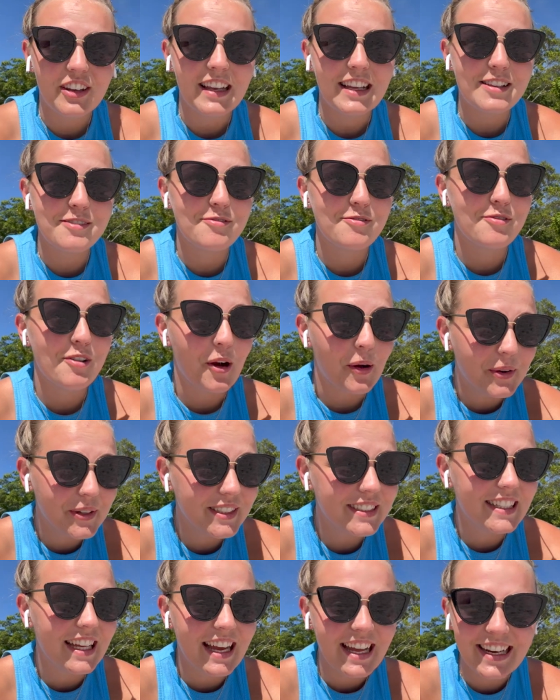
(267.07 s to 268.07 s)
It is
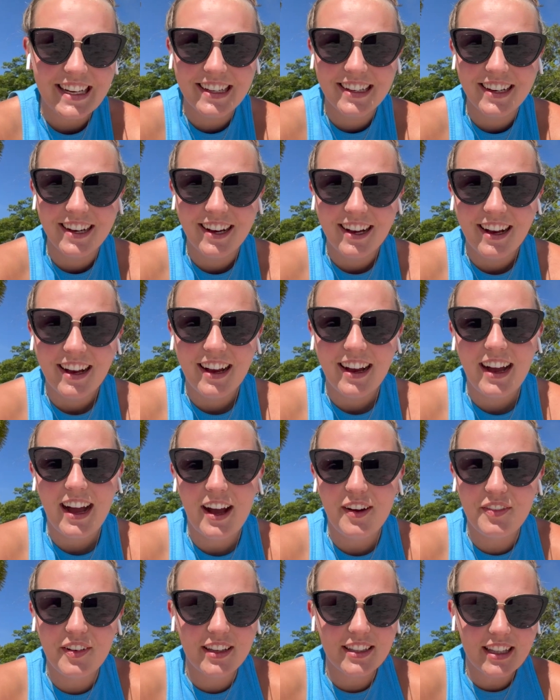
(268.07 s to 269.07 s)
roasting. I
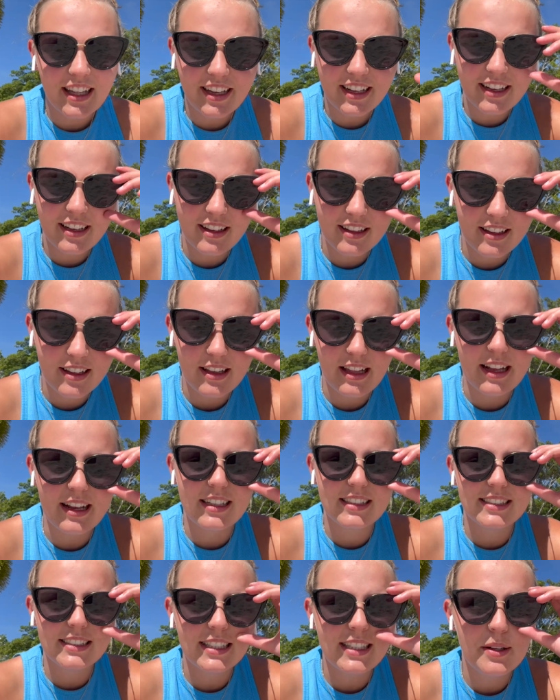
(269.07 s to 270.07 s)
feel like, like,
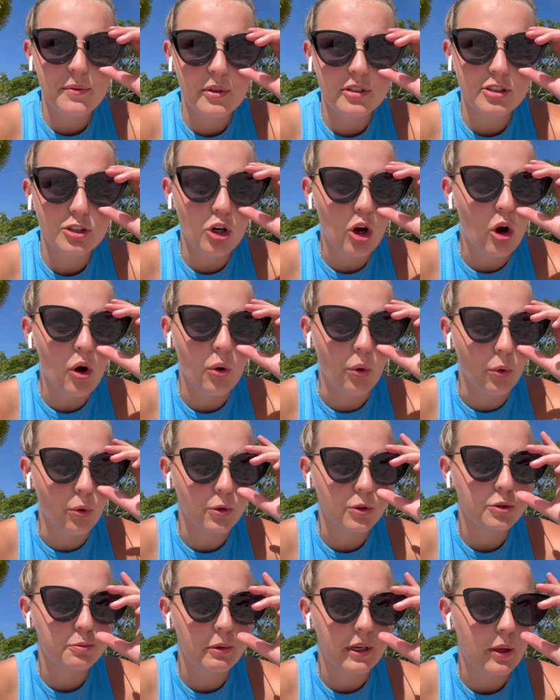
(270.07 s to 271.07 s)
because Sydney wasn't
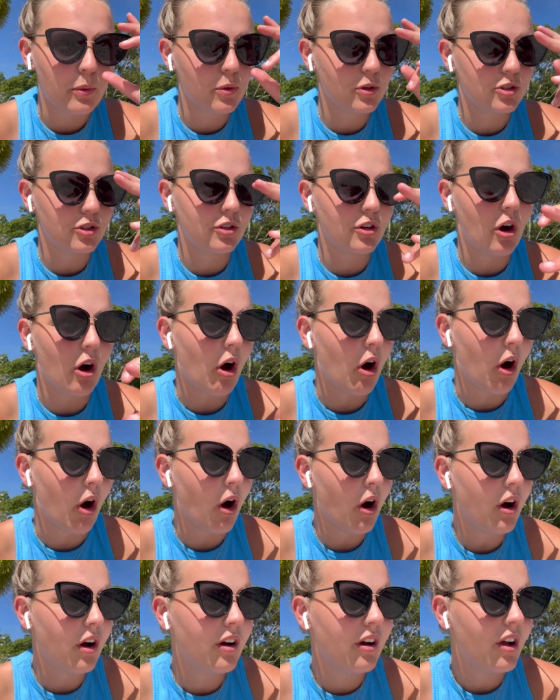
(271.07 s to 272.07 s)
cold, but it wasn't
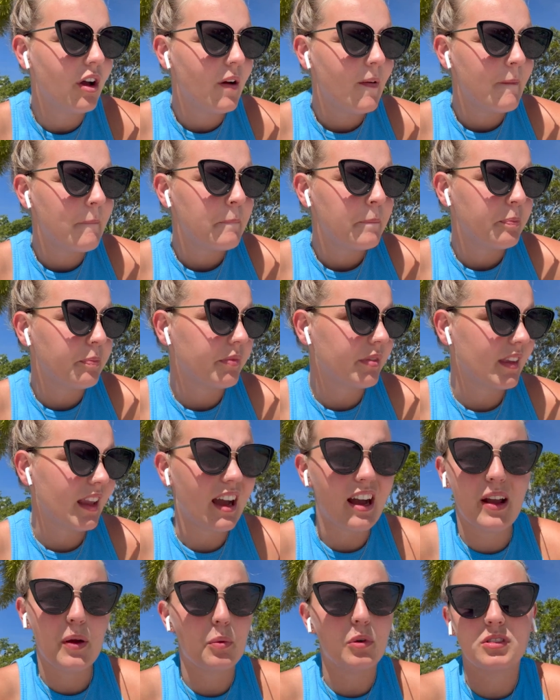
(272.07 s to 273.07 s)
hot.
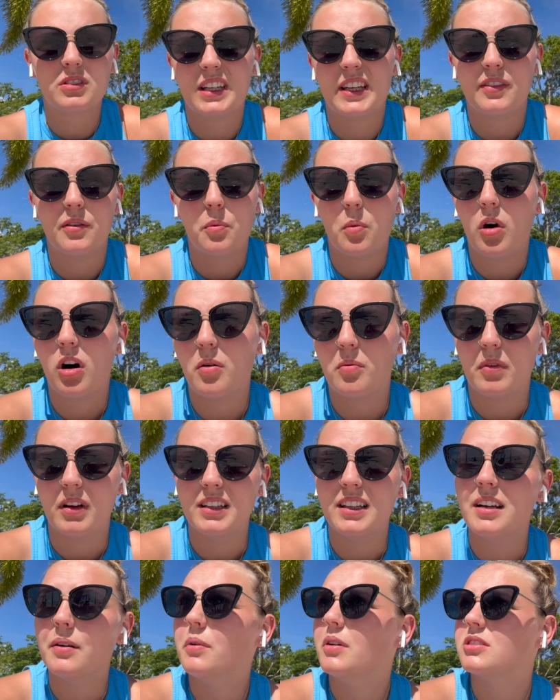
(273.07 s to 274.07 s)
It wasn't even warm
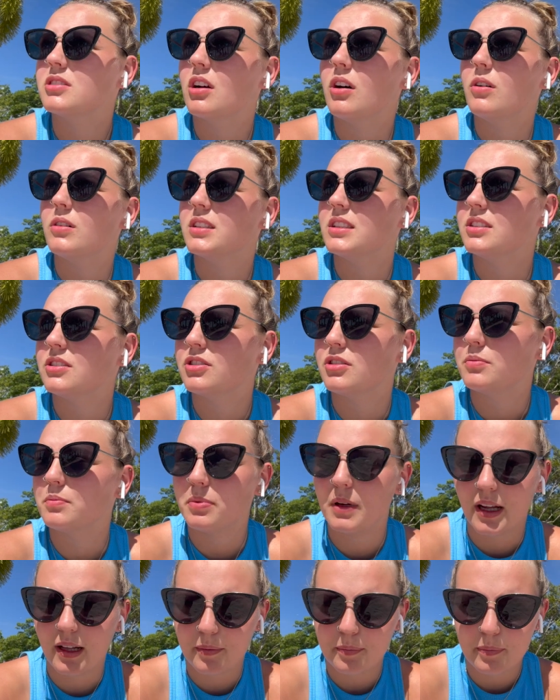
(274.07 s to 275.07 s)
really, it was cold in some
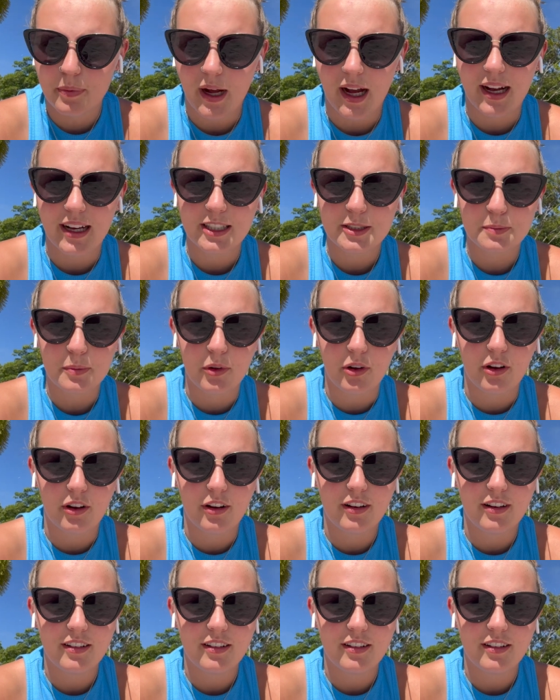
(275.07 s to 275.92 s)
parts, but